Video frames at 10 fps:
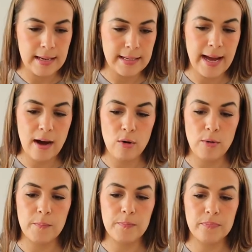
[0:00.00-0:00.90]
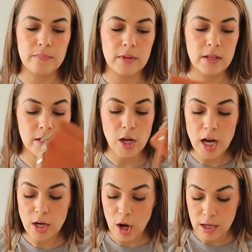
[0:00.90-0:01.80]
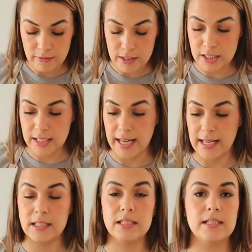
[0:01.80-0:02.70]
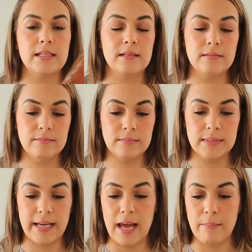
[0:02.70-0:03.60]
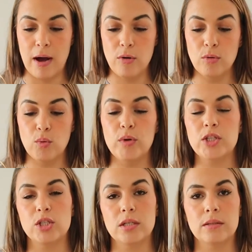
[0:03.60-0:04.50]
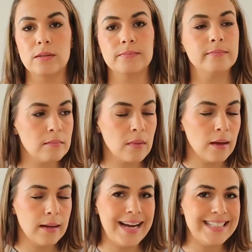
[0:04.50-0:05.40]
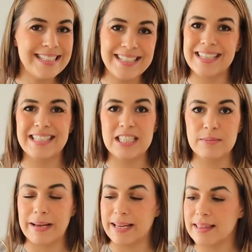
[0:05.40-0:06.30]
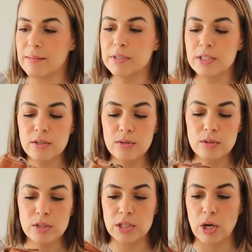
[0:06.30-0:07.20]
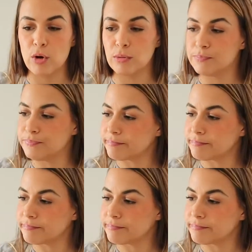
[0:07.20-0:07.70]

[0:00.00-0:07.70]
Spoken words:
Now, not all of the stains came out, which I didn't expect them to, so